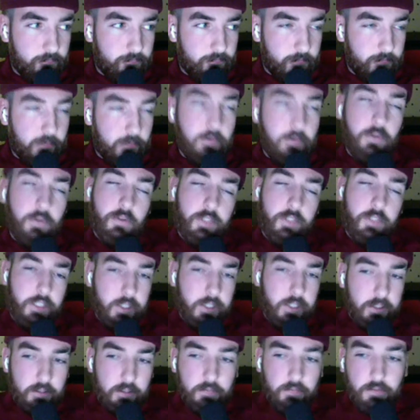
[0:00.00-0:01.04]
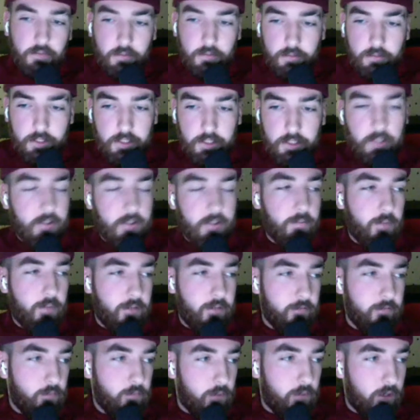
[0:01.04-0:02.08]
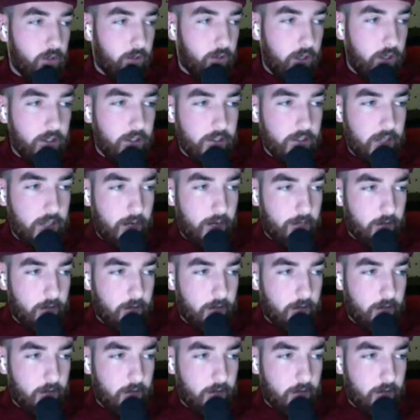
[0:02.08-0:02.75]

Of course he does. Of course he does. But everyone likes to have the